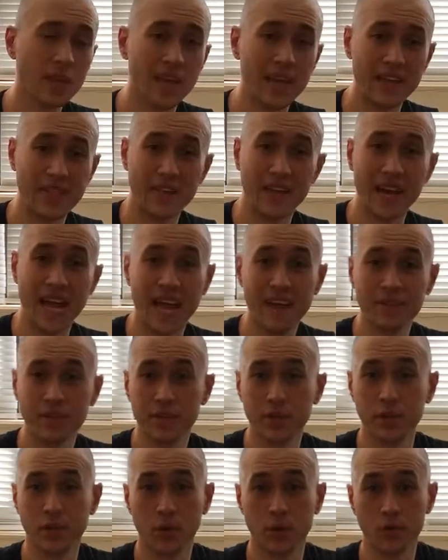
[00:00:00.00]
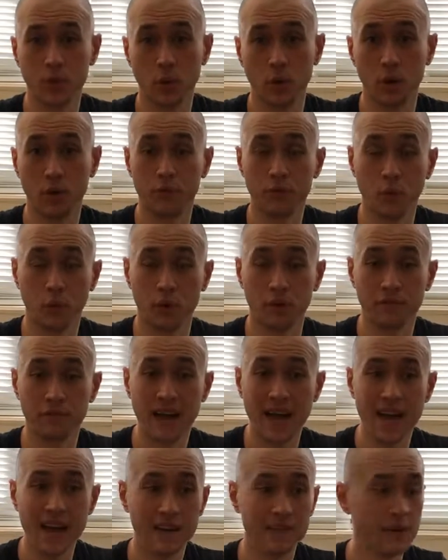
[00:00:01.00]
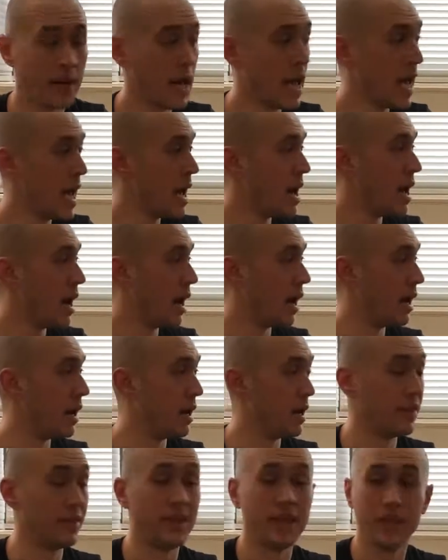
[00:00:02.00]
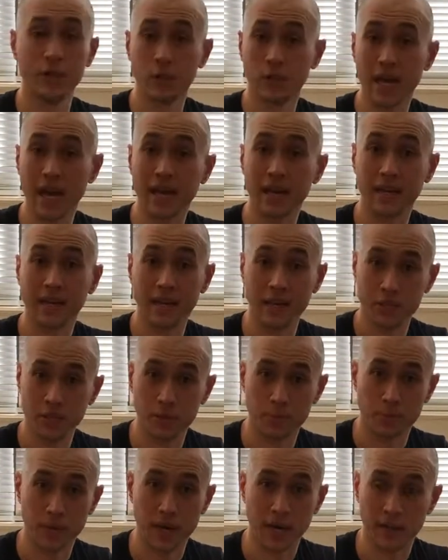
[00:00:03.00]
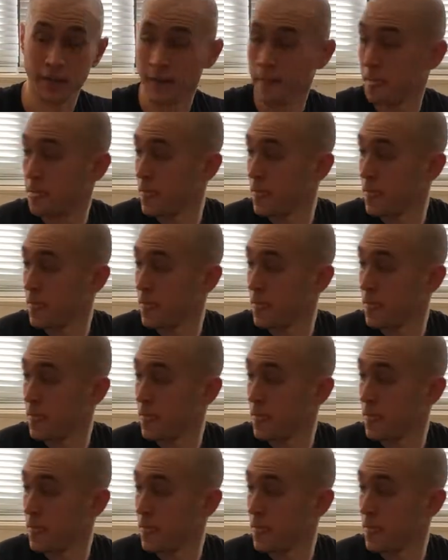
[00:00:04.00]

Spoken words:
And then after you go through all 4 or 5, then you kind of catch your breath,